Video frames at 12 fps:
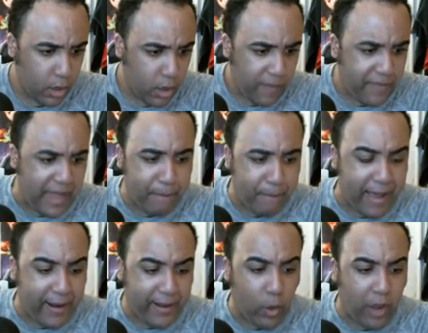Then
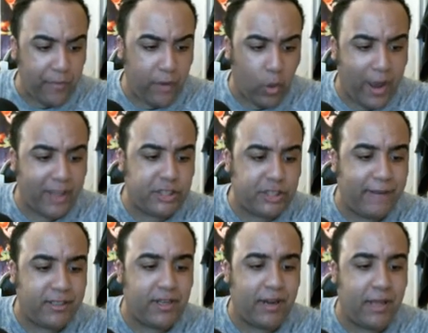Bayley wondered why she's
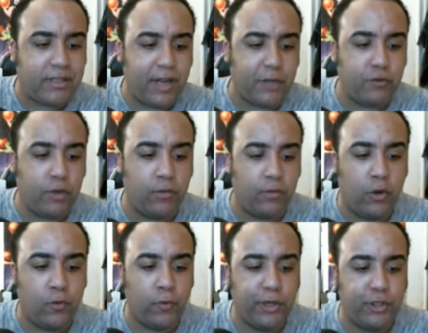facing Alexa at Extreme Rules
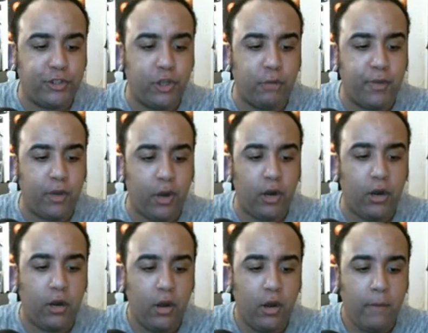when it should be her
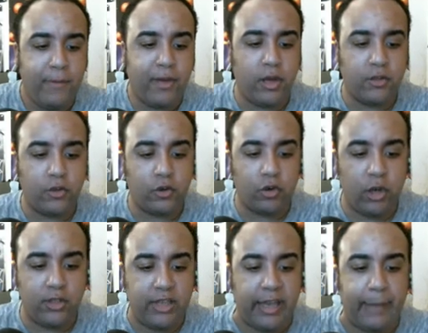because
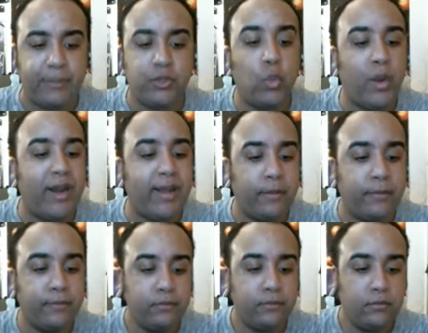Cross keeps winning.
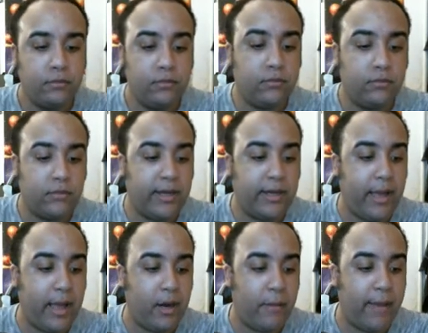Then they
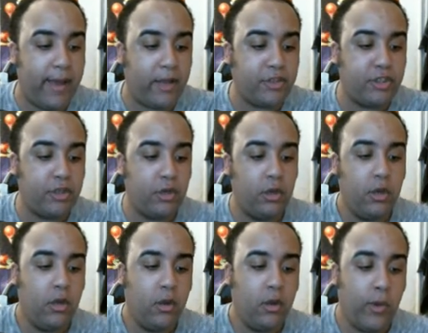had a match,
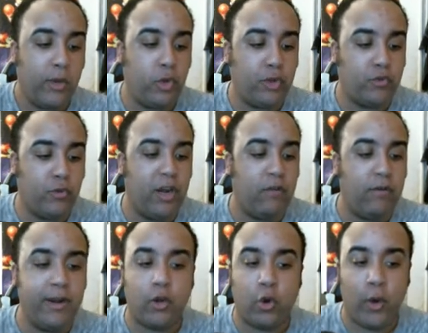which was really, really
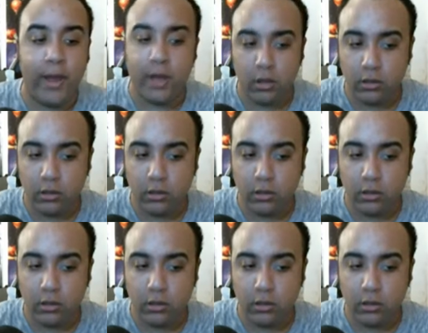quick.